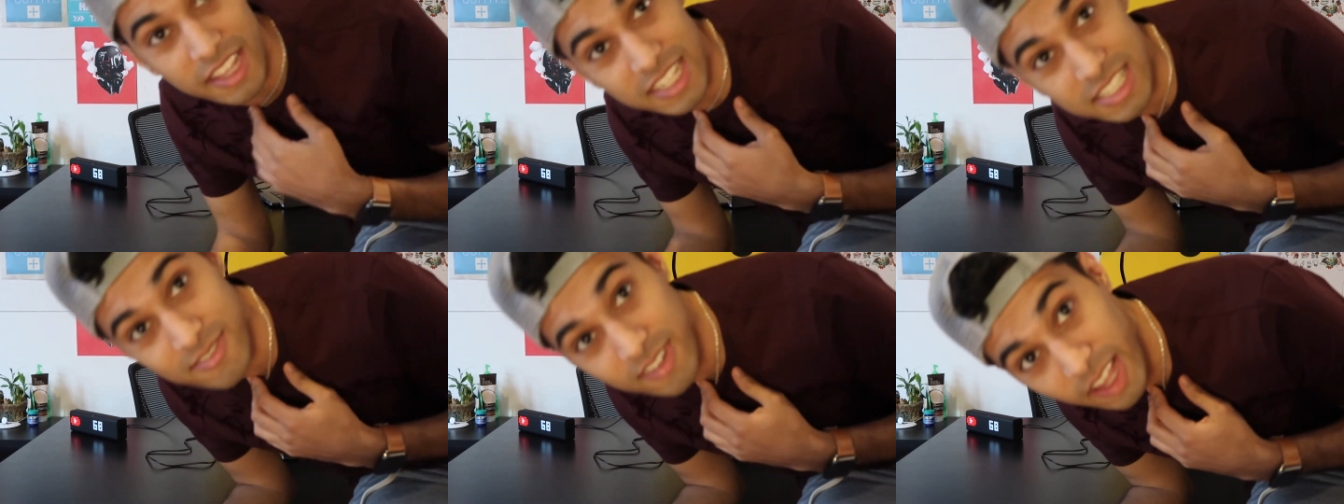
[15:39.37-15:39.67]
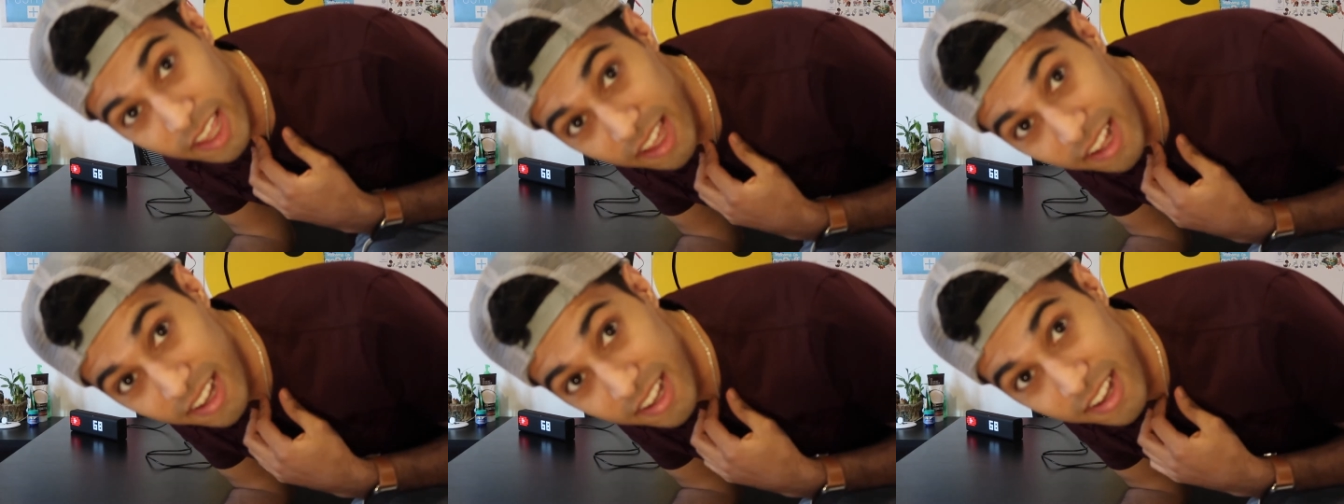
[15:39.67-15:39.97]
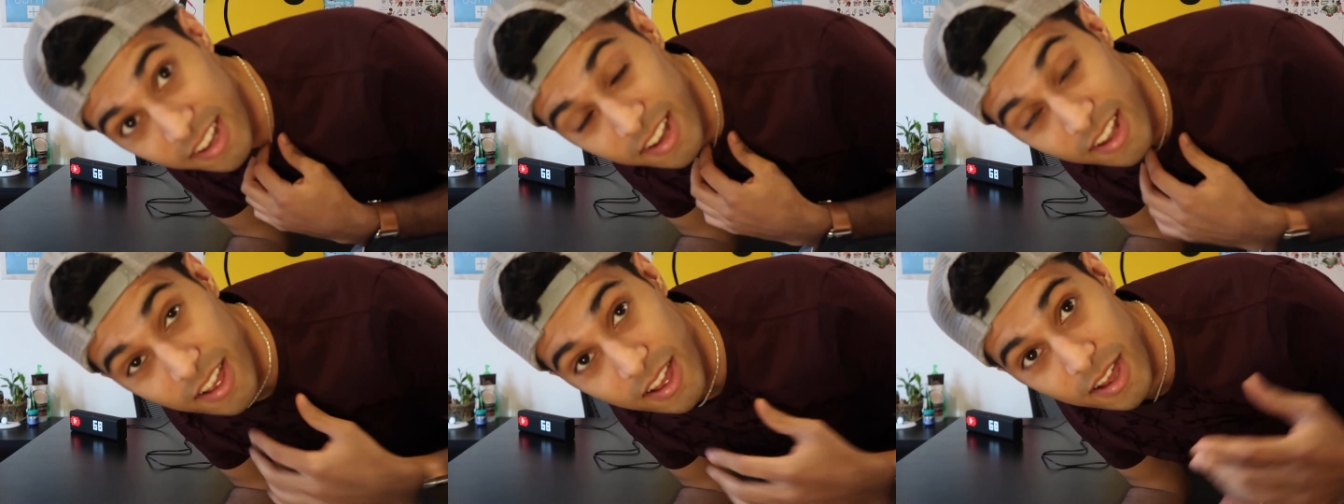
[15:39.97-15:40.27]
thanks
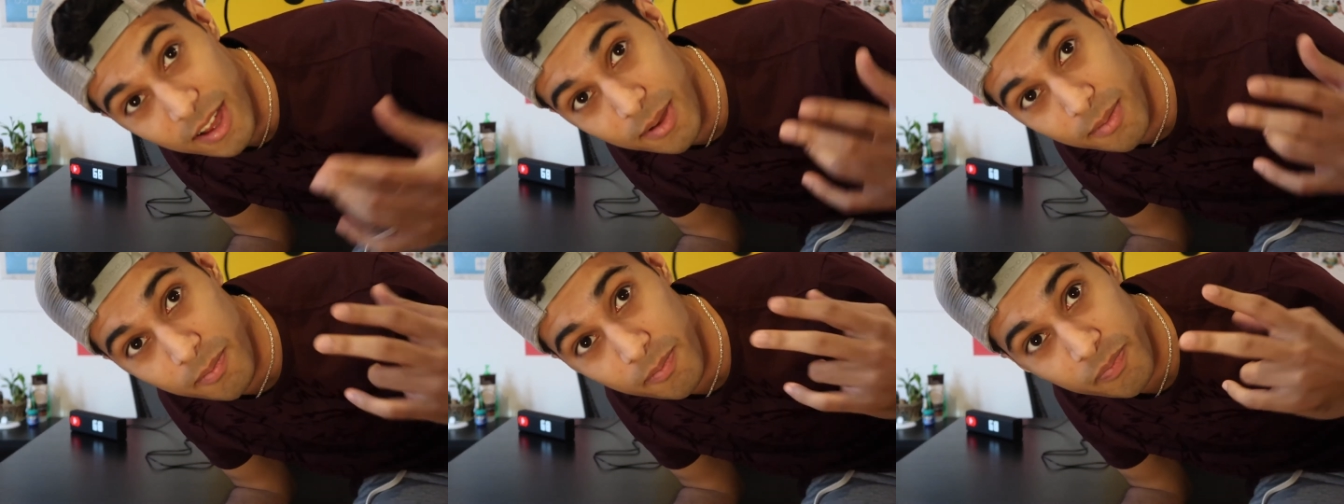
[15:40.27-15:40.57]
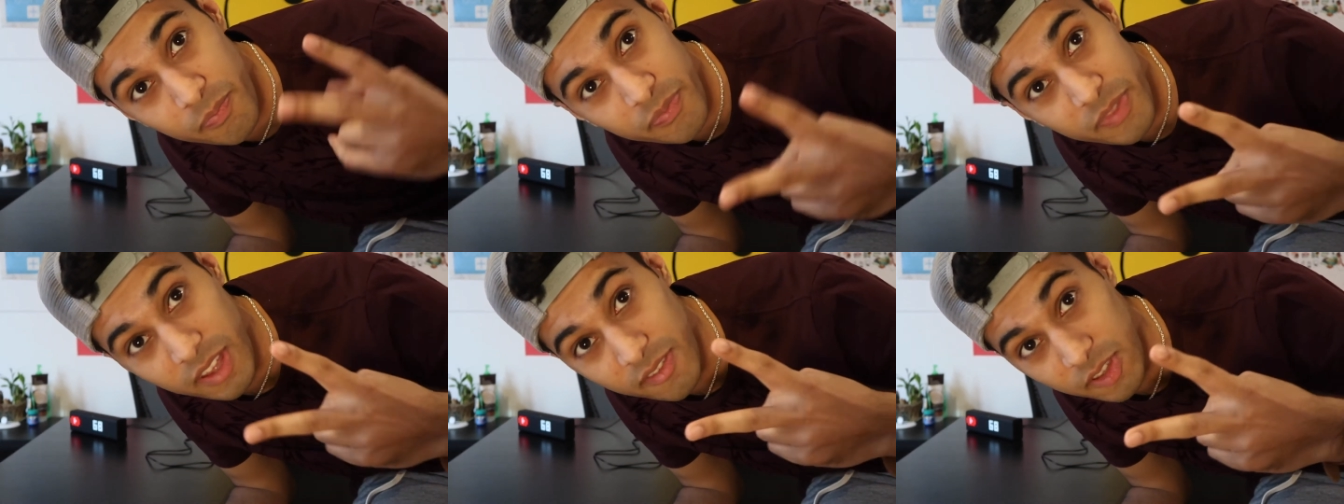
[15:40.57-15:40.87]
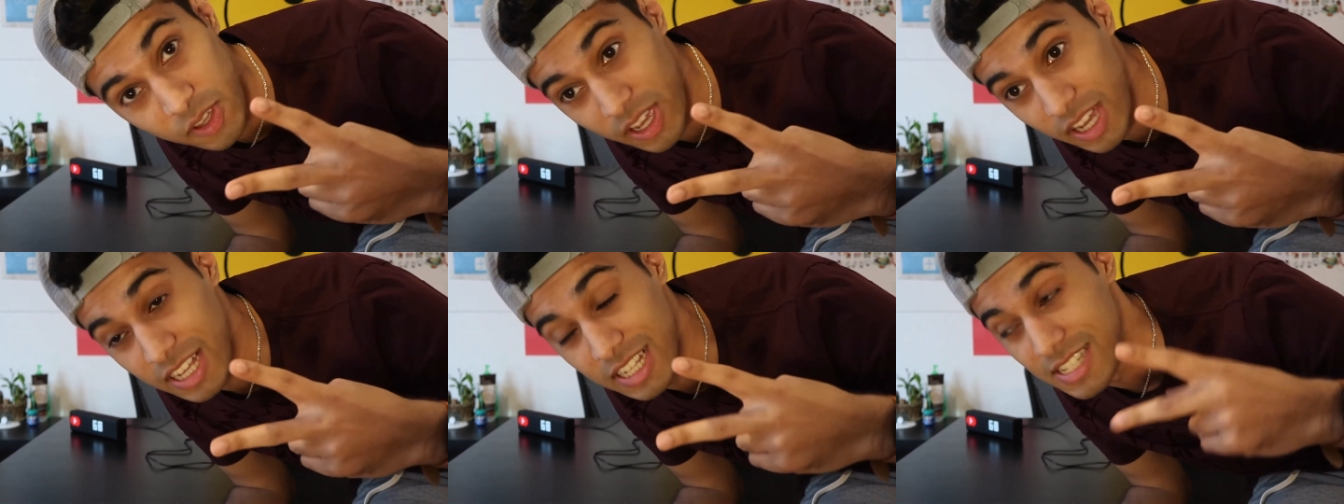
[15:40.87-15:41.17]
again. Um, love
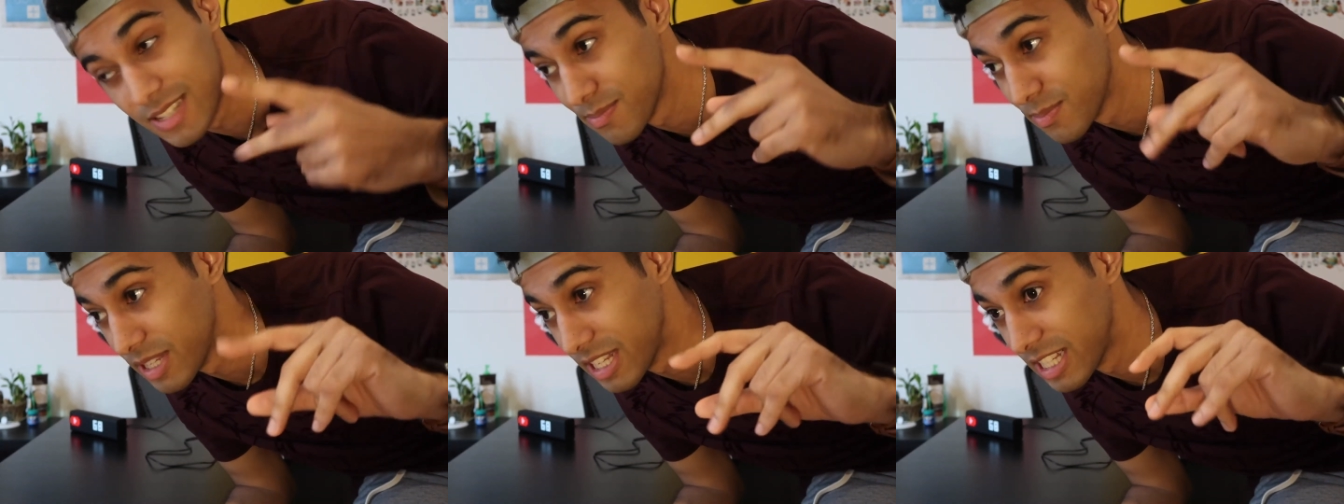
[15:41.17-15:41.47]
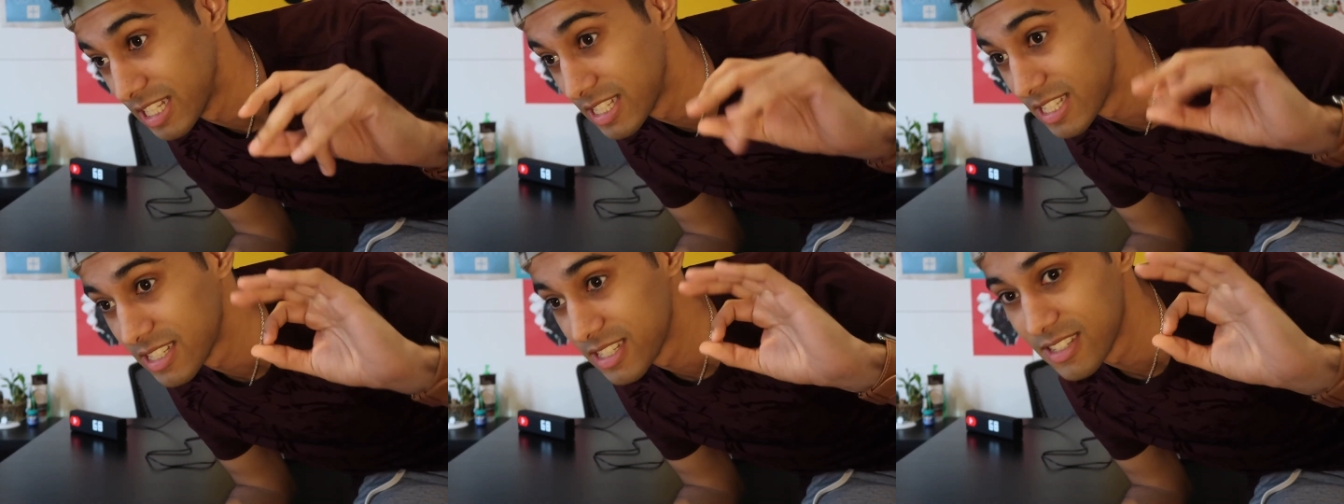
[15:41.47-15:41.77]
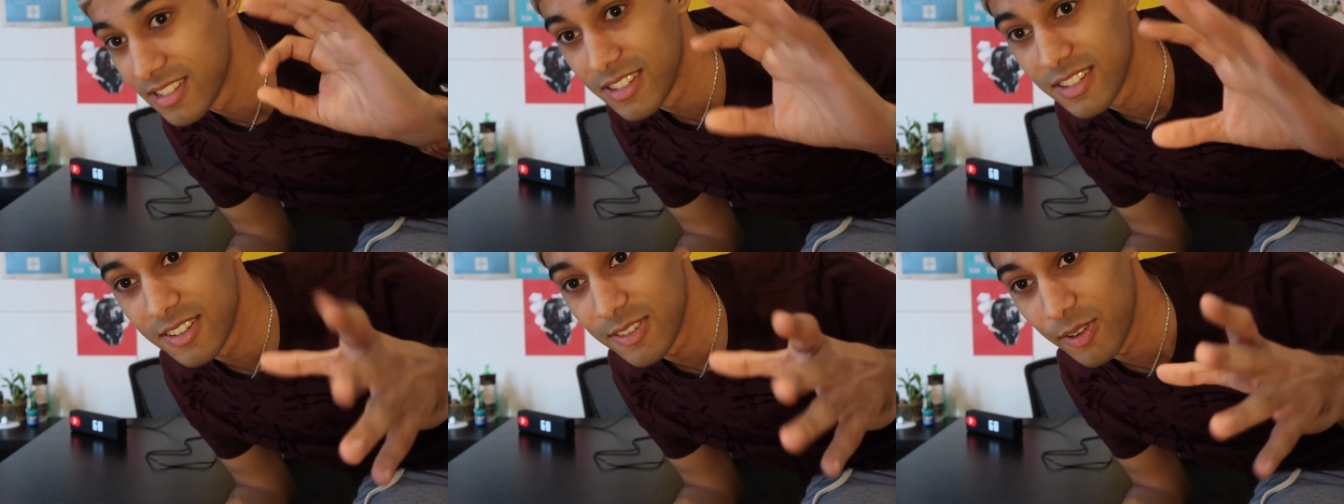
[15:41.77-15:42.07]
you guys. Peace.
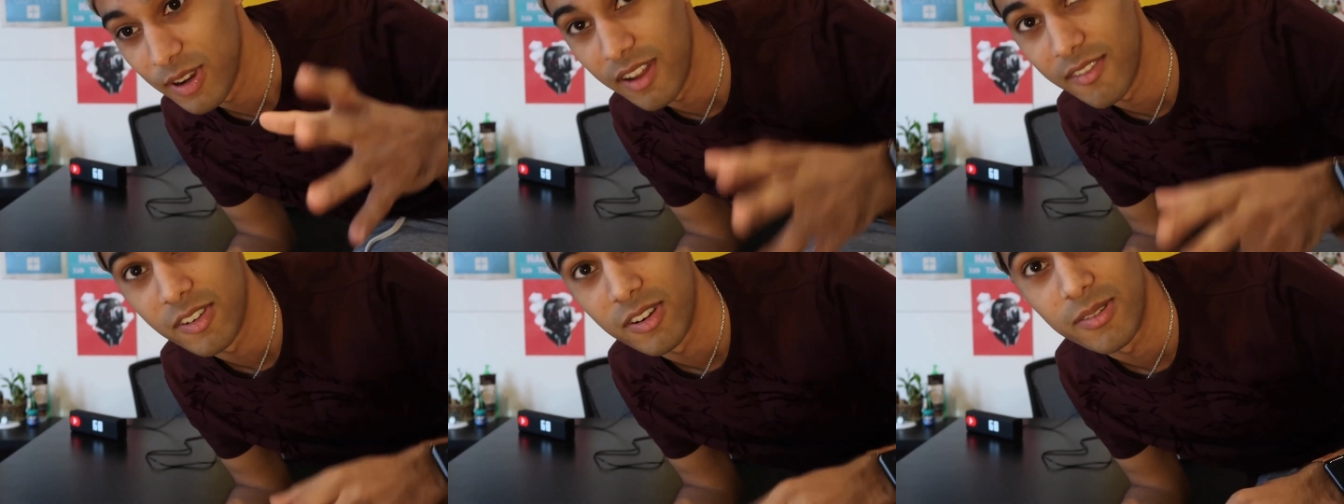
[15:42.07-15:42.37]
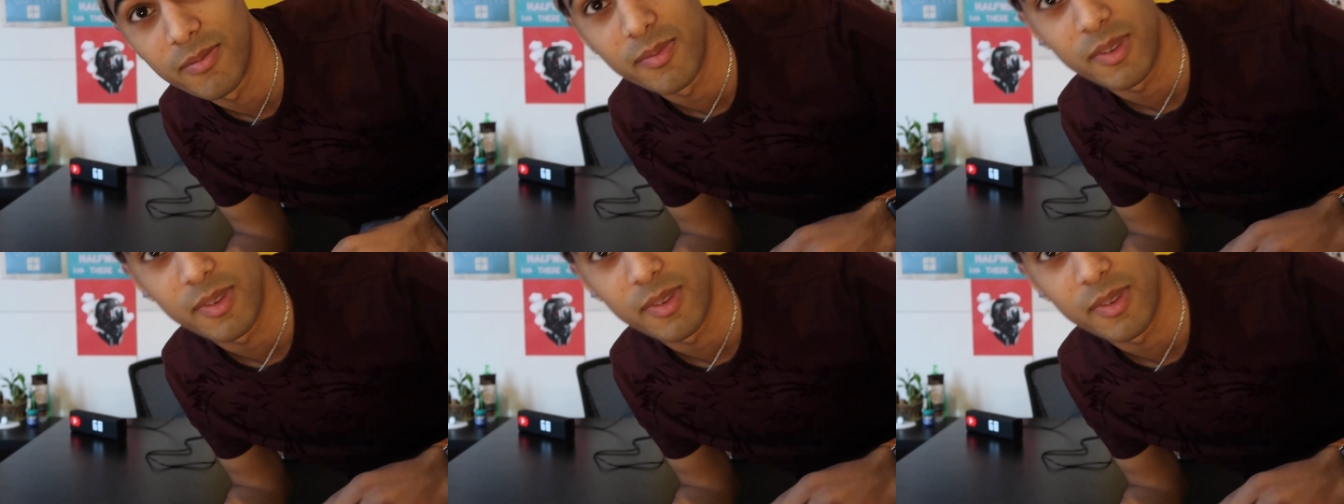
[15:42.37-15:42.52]
Whatever,